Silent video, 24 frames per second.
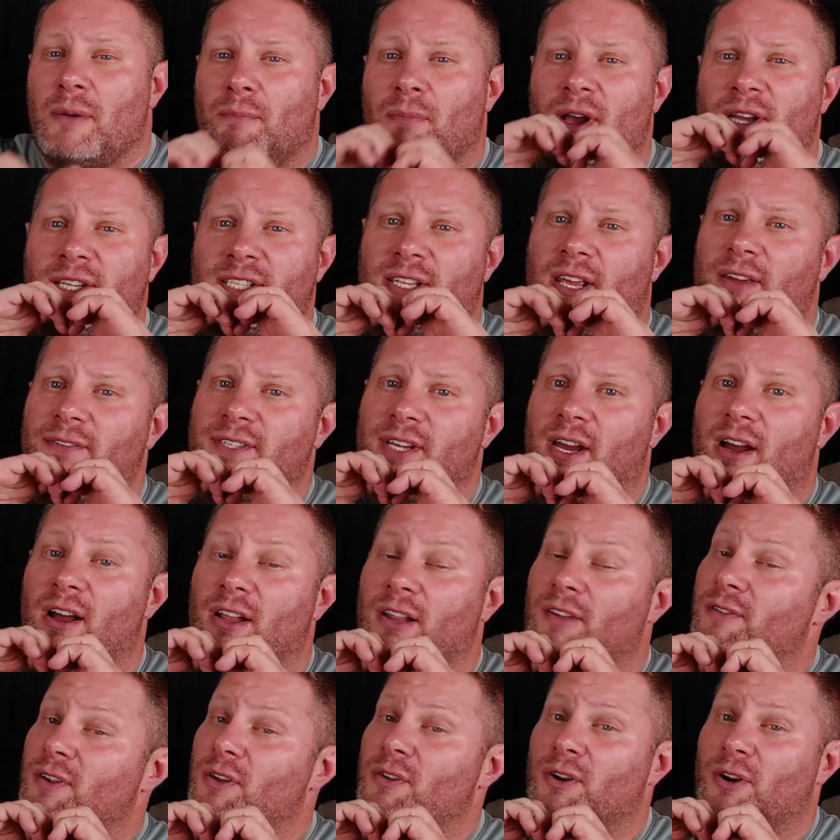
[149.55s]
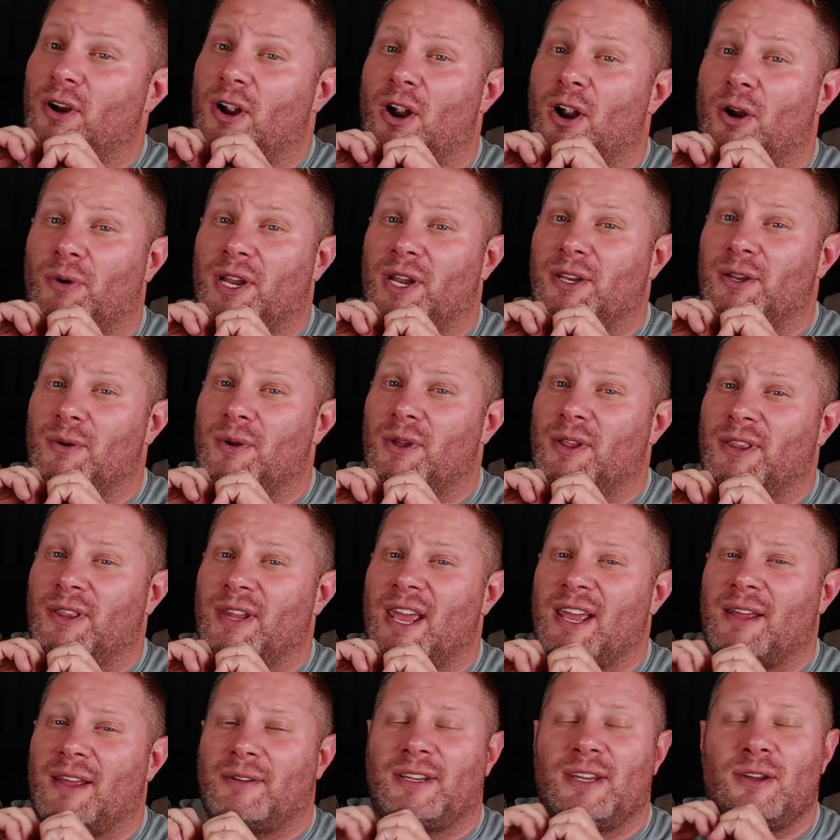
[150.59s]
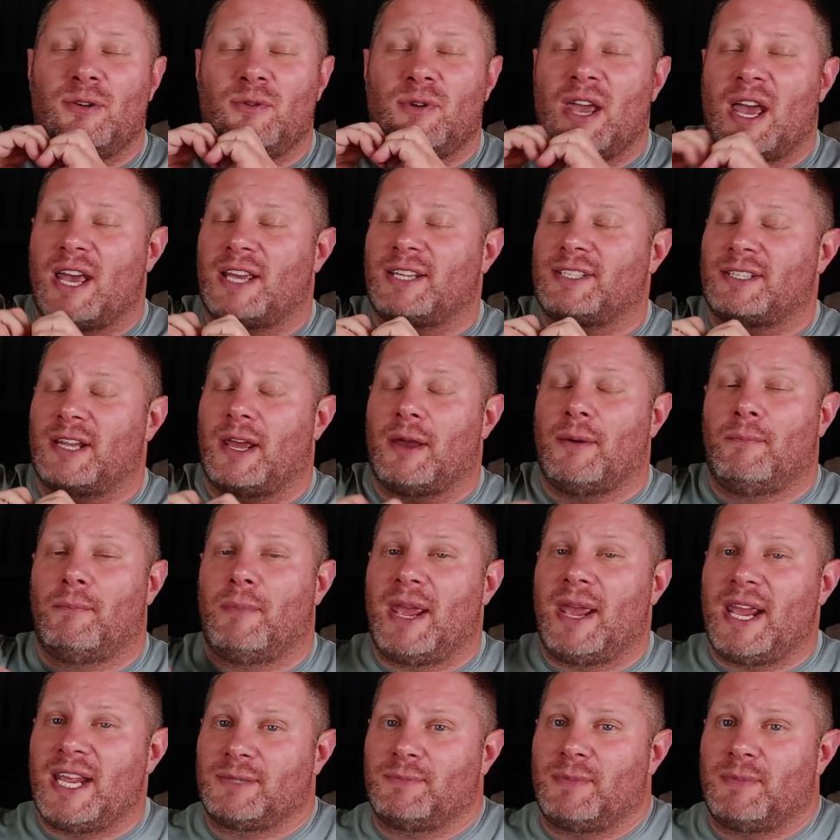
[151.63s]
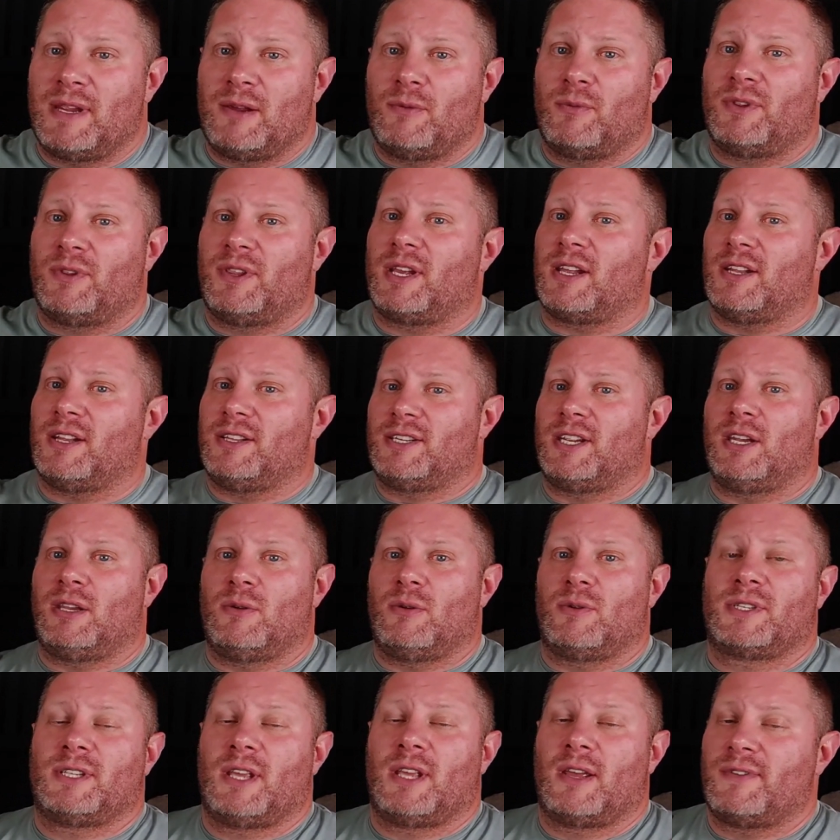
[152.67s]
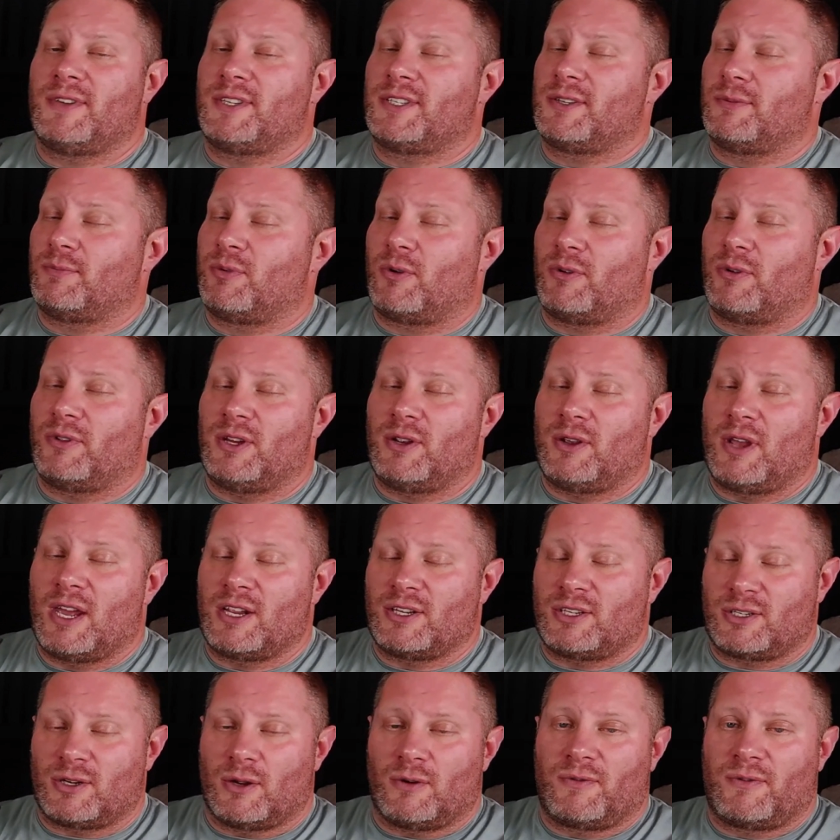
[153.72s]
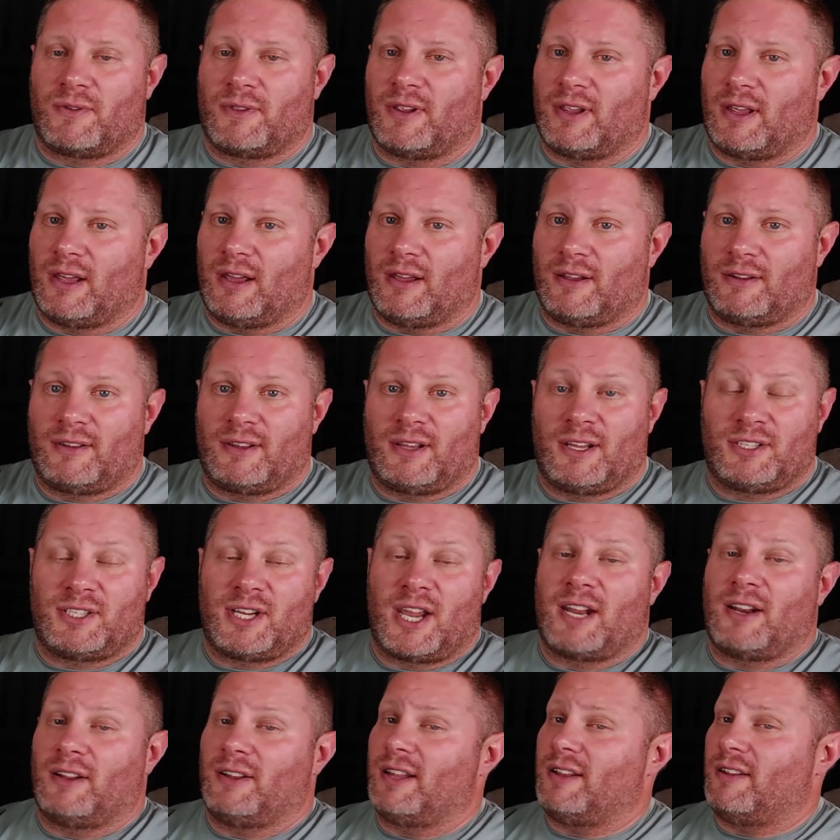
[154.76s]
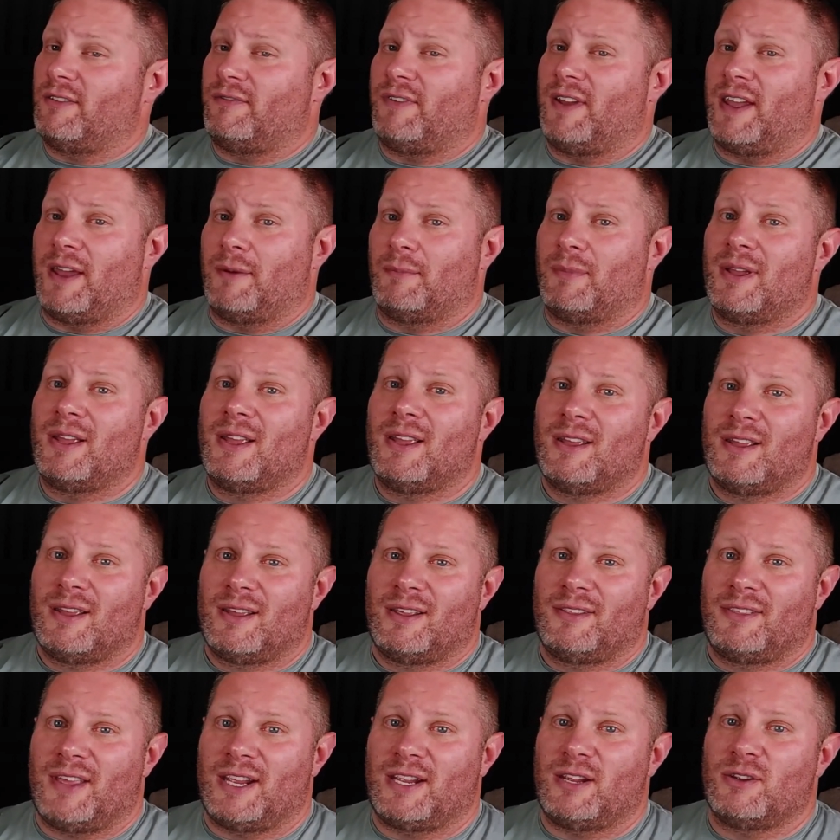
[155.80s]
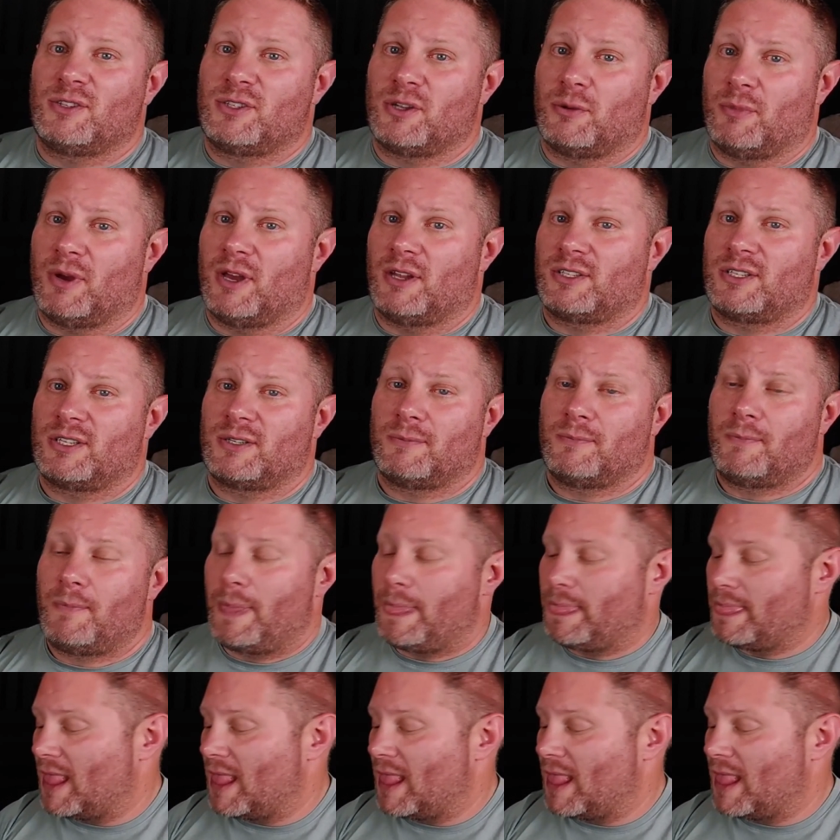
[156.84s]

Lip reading: Much love to all of you that are already doing that. You guys amaze me with the continuous love and support that you guys show for the channel and the fam. Thank you so much.